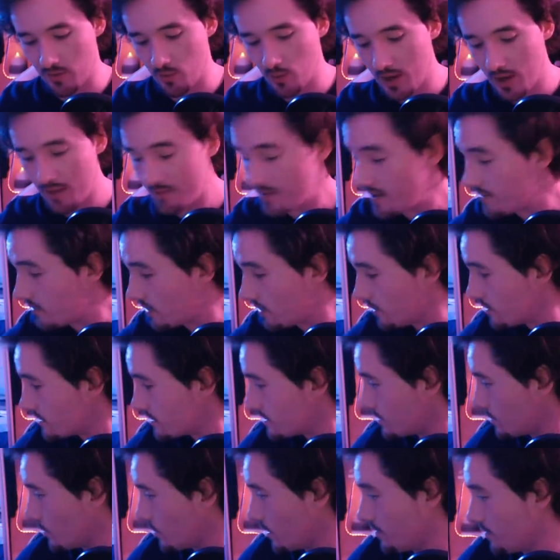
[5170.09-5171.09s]
Well, I've never
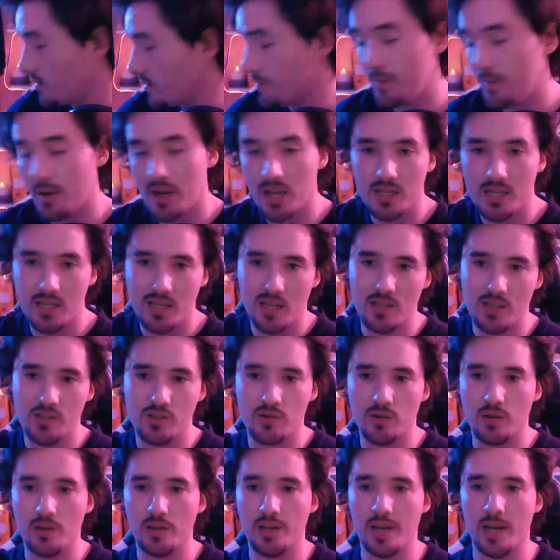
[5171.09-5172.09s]
looked at all of it, but I did
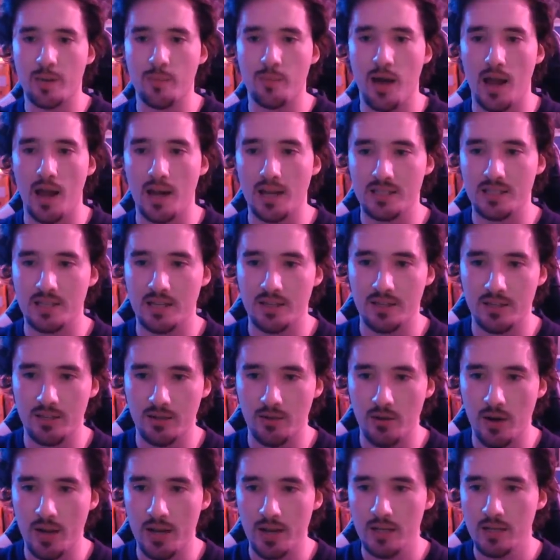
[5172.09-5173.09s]
enjoy learning about Alexander the
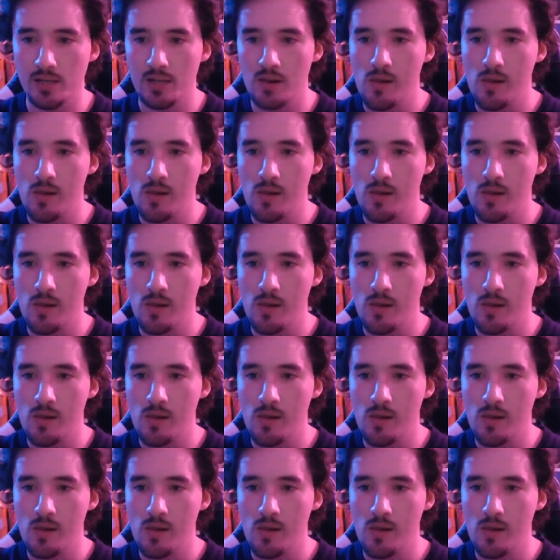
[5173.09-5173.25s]
Great.